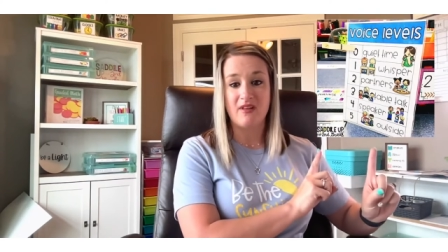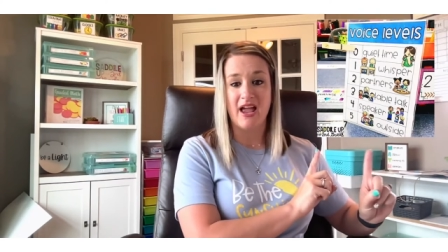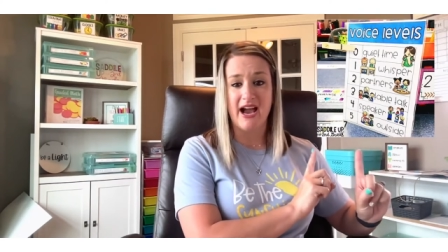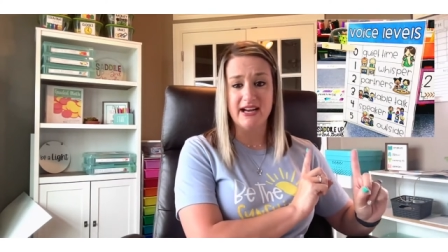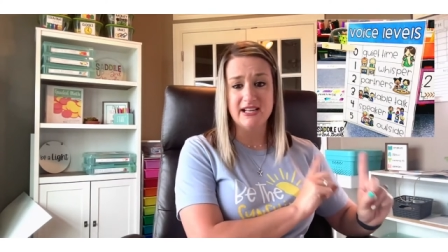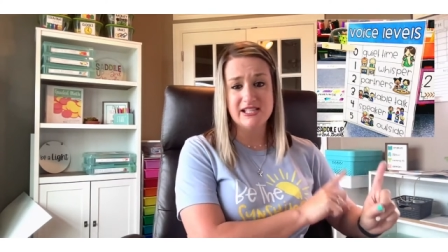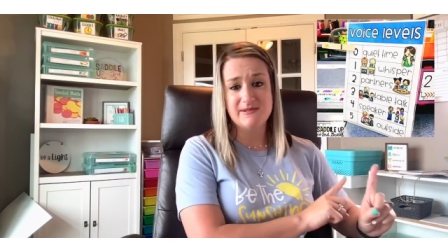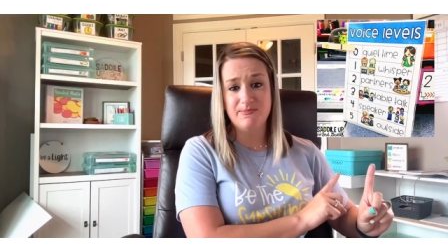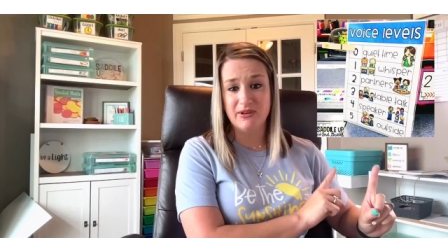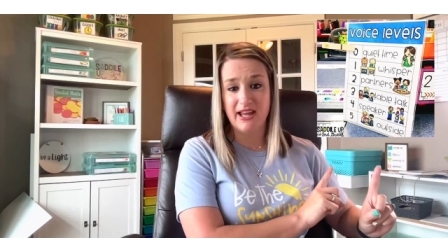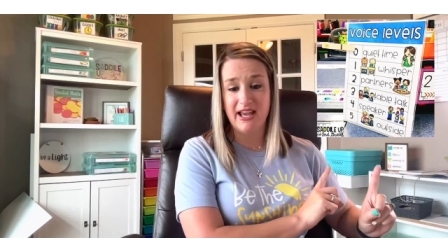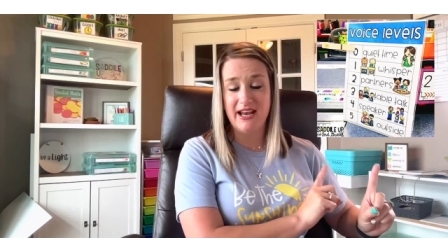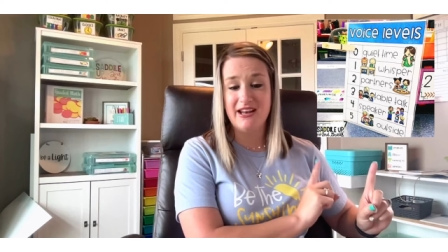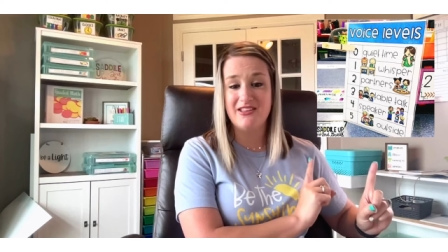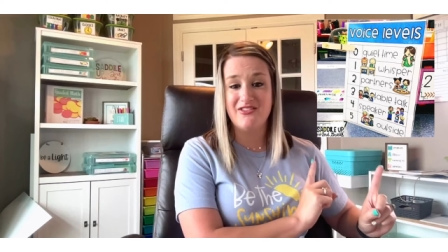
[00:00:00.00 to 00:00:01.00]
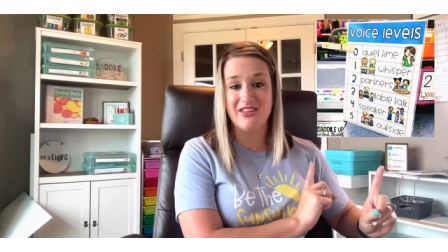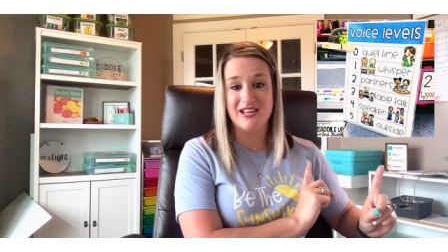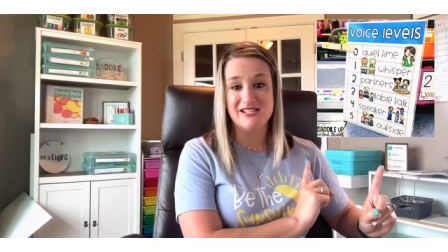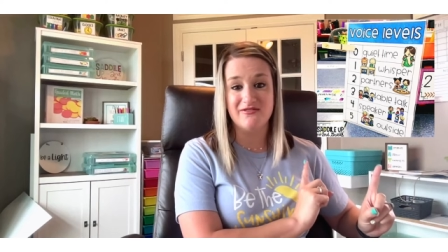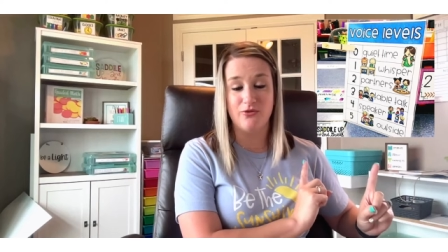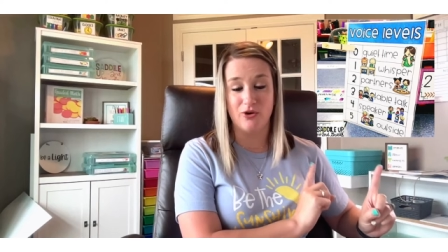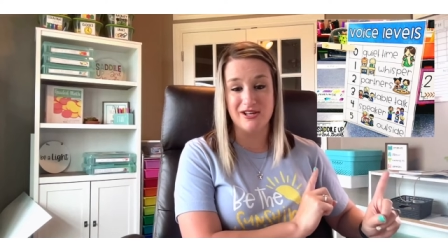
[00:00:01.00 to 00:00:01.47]
I displayed
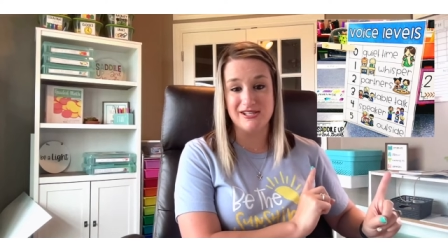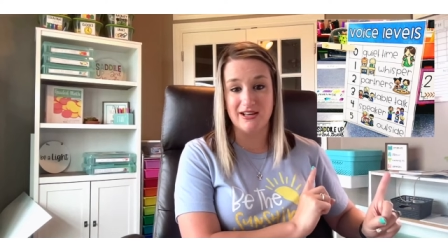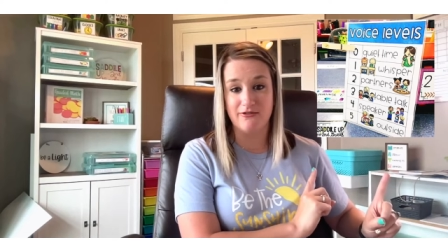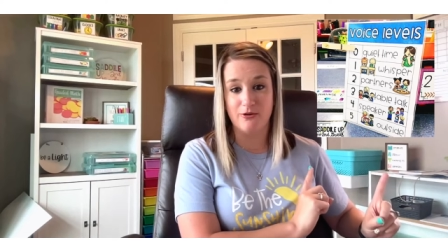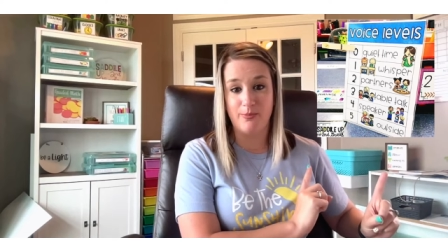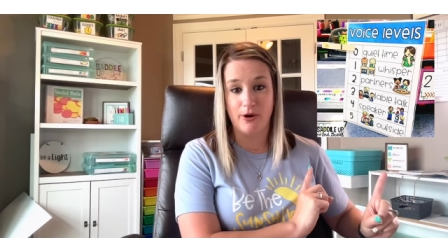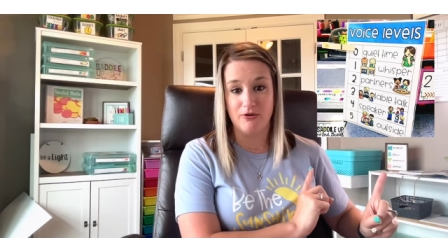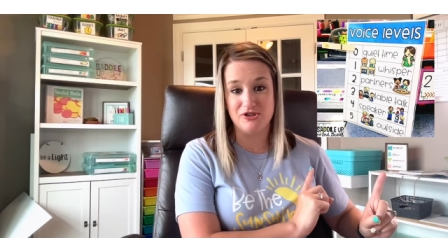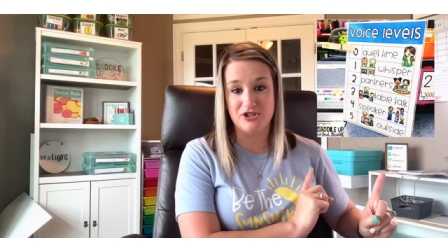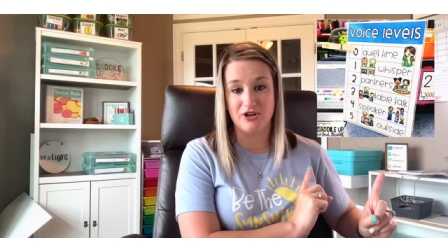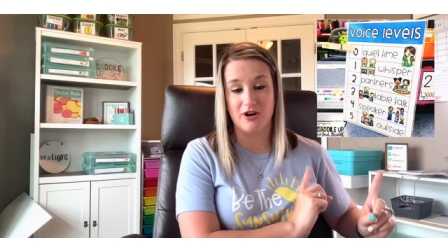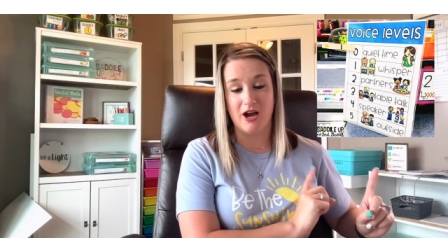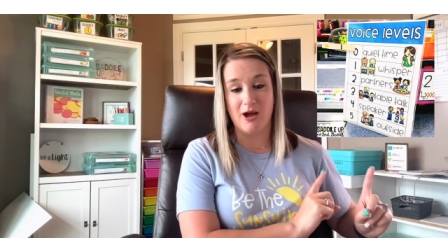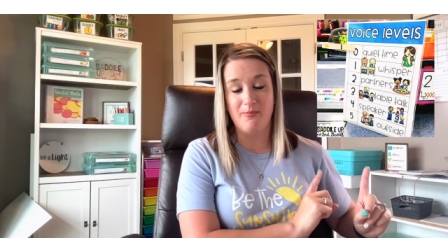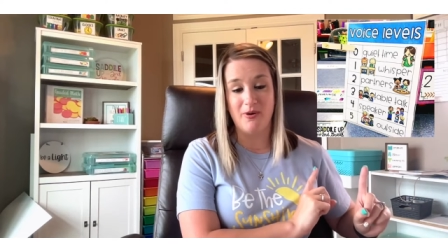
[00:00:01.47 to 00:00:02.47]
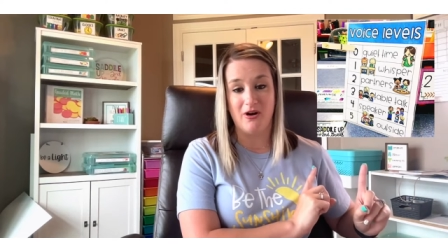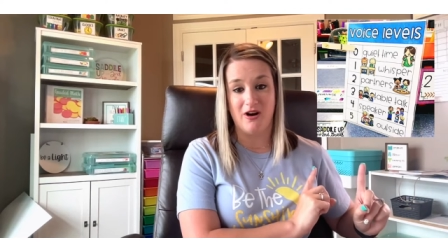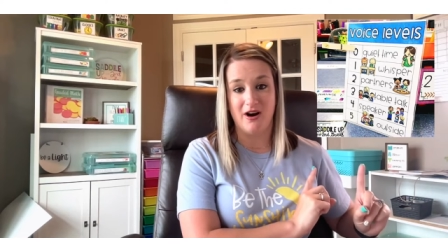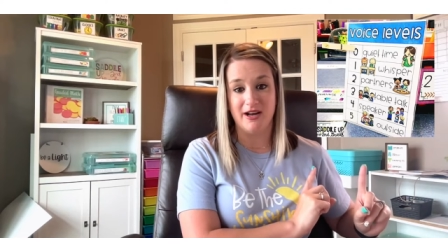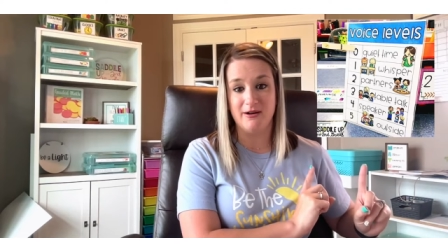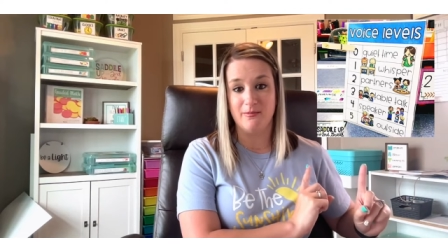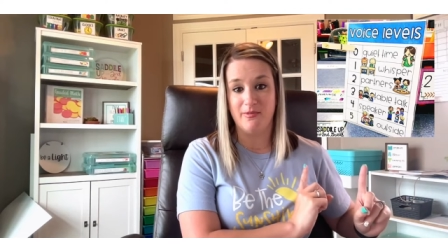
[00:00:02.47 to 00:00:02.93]
this voice level poster up
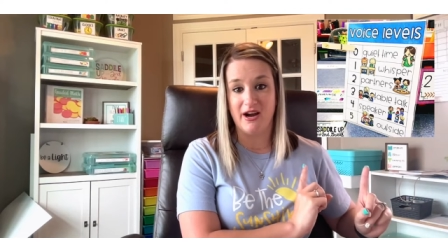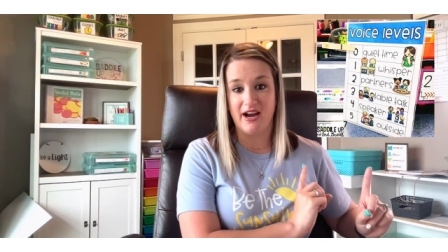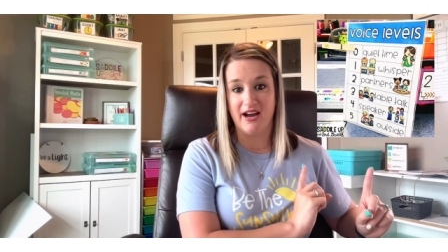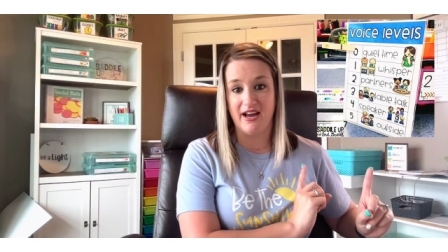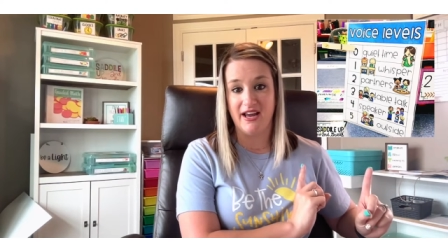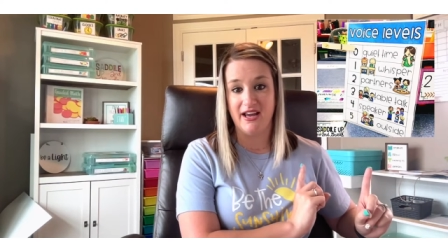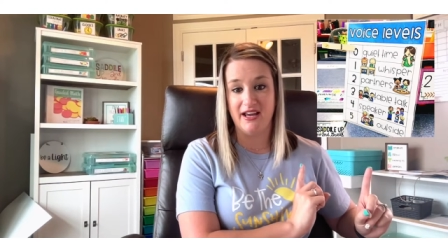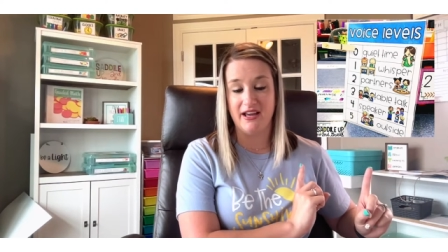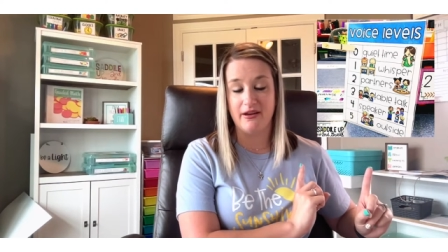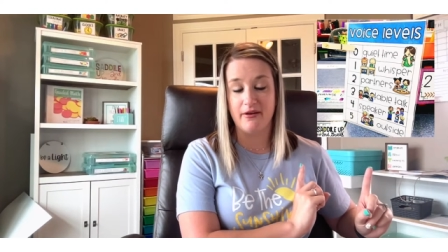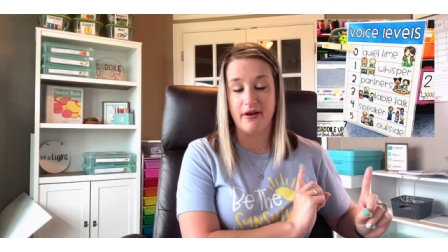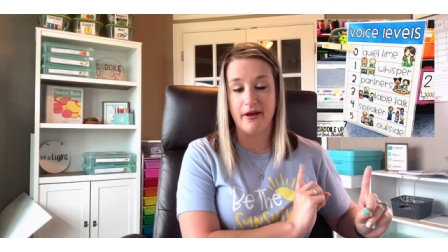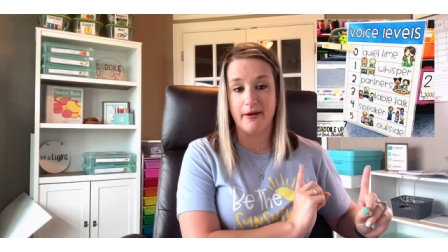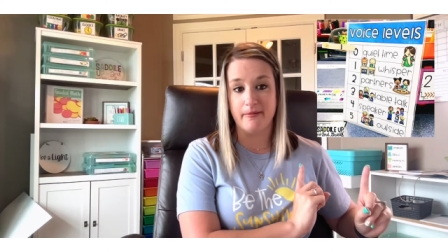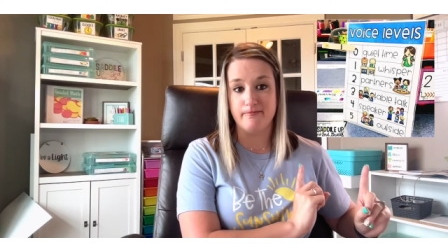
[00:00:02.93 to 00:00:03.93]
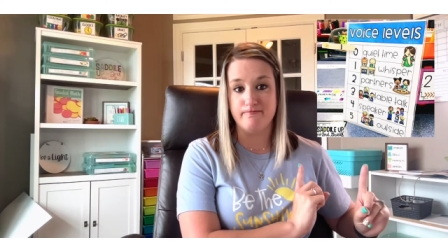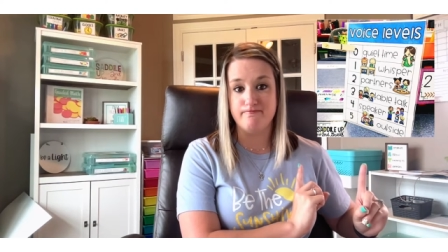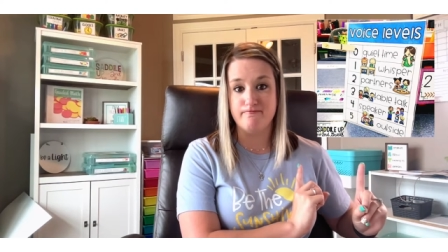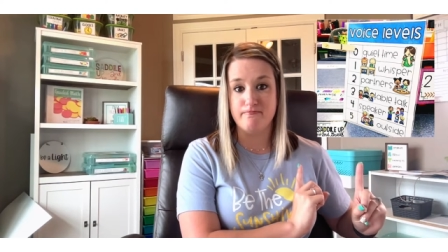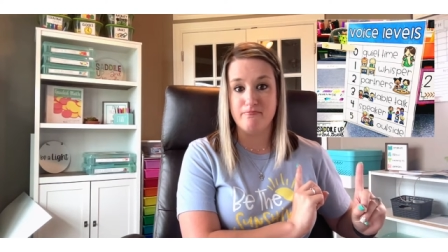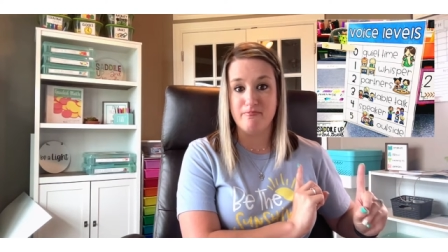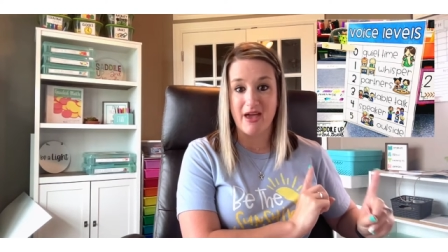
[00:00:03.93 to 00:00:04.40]
on my um,
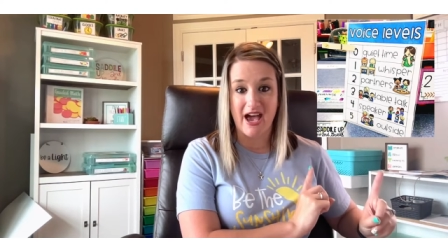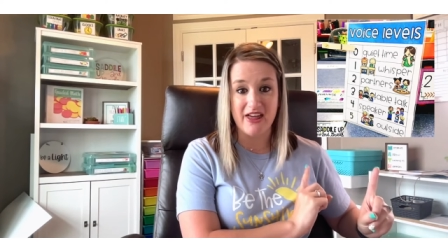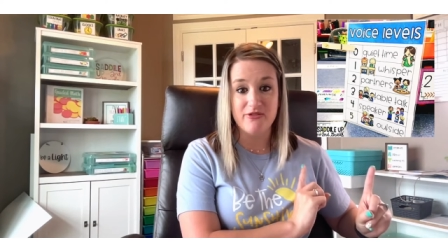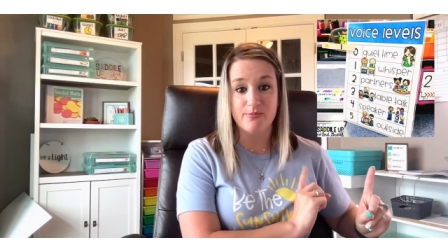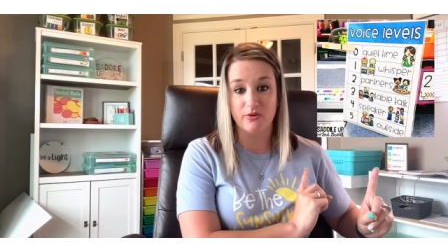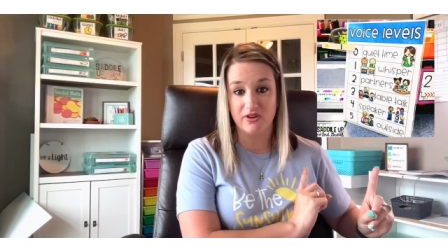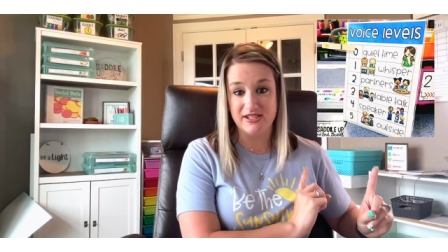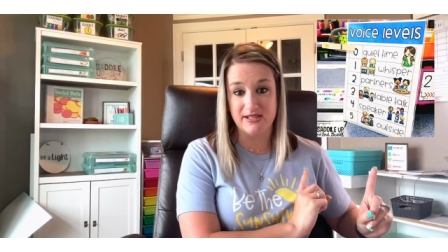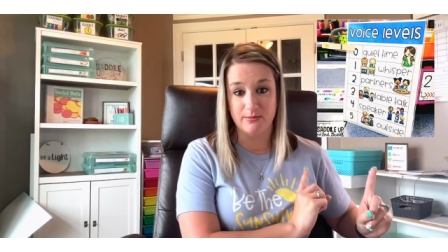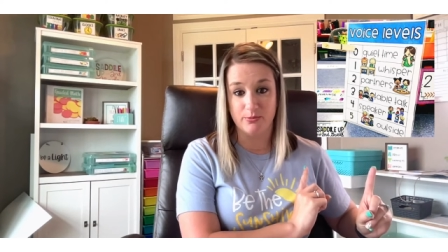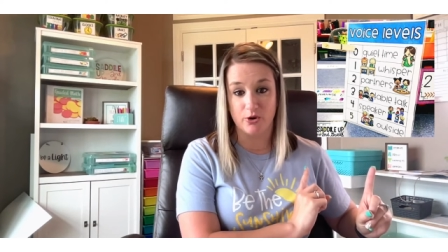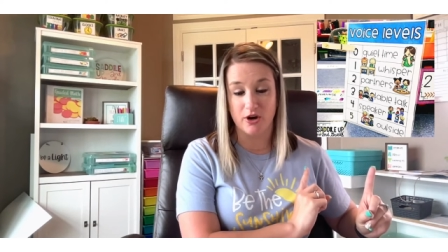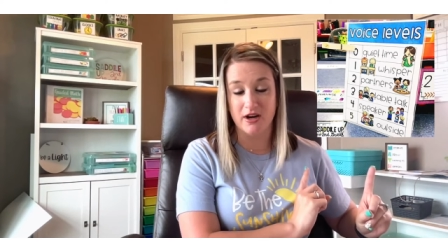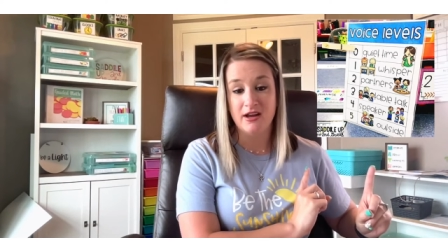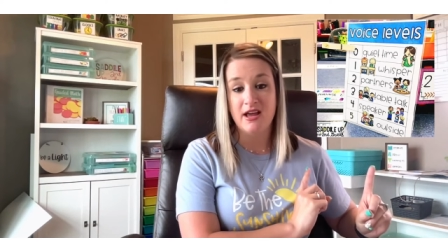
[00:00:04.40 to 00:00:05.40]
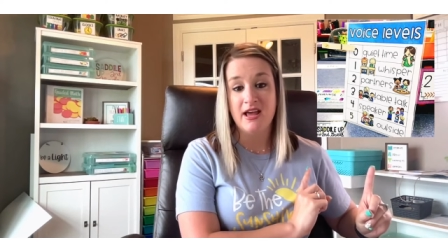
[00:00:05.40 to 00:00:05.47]
math bulletin board,